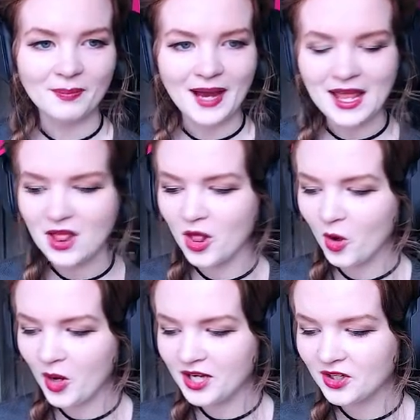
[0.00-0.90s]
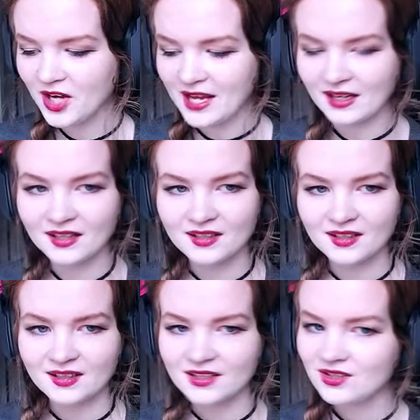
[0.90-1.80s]
By loitering.
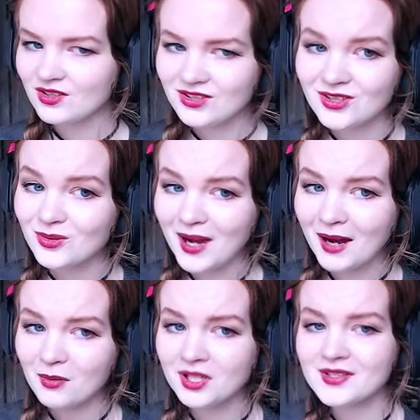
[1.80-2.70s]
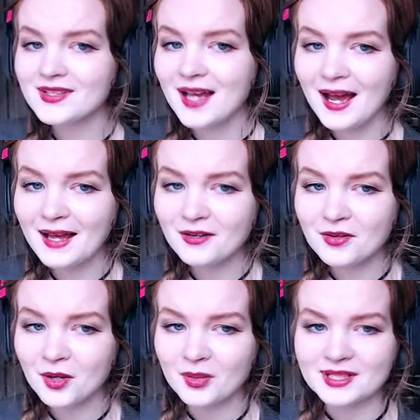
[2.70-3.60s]
Two hours? I
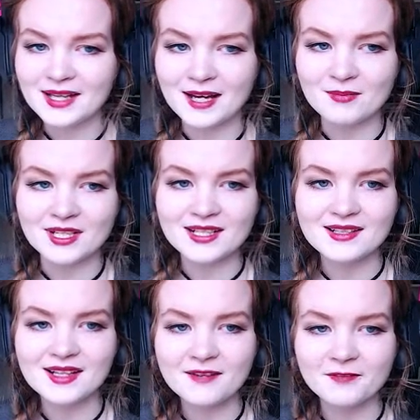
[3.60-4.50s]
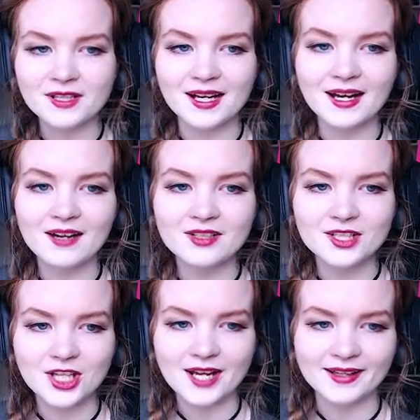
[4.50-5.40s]
don't know what time it is. I forgot how
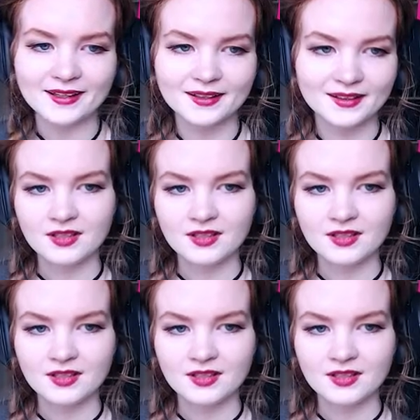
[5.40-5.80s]
to check.